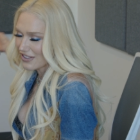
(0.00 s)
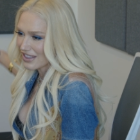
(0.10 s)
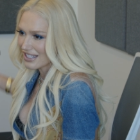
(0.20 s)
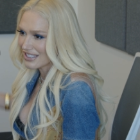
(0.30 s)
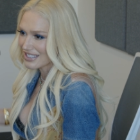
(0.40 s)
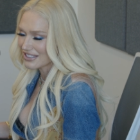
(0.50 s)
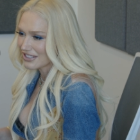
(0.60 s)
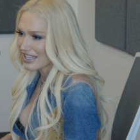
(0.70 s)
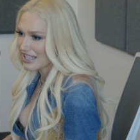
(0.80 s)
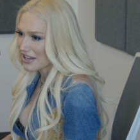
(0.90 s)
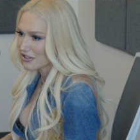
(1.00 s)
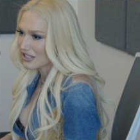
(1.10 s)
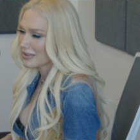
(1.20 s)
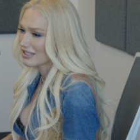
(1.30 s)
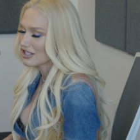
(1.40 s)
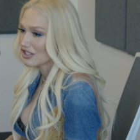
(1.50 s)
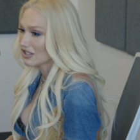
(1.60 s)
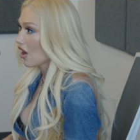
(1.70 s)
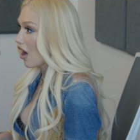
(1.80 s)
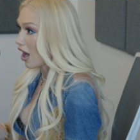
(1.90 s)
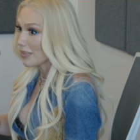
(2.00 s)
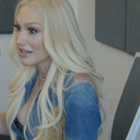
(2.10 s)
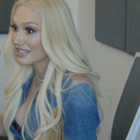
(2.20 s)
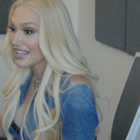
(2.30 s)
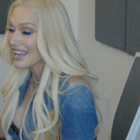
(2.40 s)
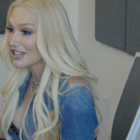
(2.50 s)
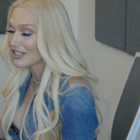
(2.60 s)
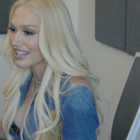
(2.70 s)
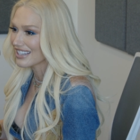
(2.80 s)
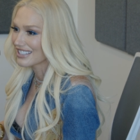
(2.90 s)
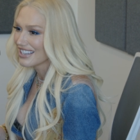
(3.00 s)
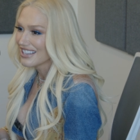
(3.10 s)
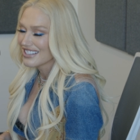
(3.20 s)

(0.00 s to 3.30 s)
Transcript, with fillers: and then it's like okay now you're expected to just hop on stage and like